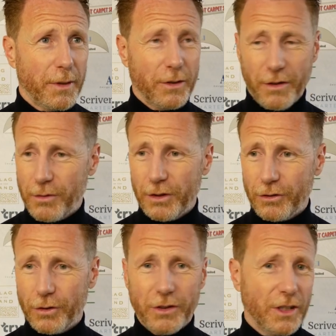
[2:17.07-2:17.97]
because everyone
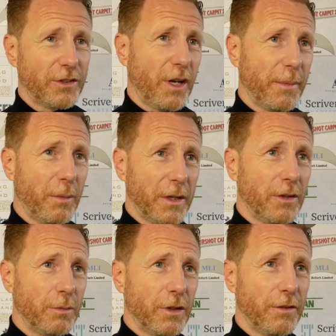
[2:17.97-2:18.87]
enjoys their summer when
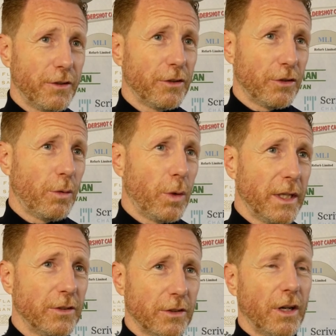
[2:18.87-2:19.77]
you finish on
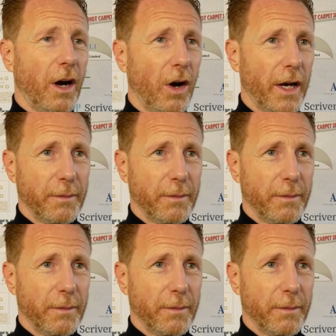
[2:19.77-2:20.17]
wins and a high,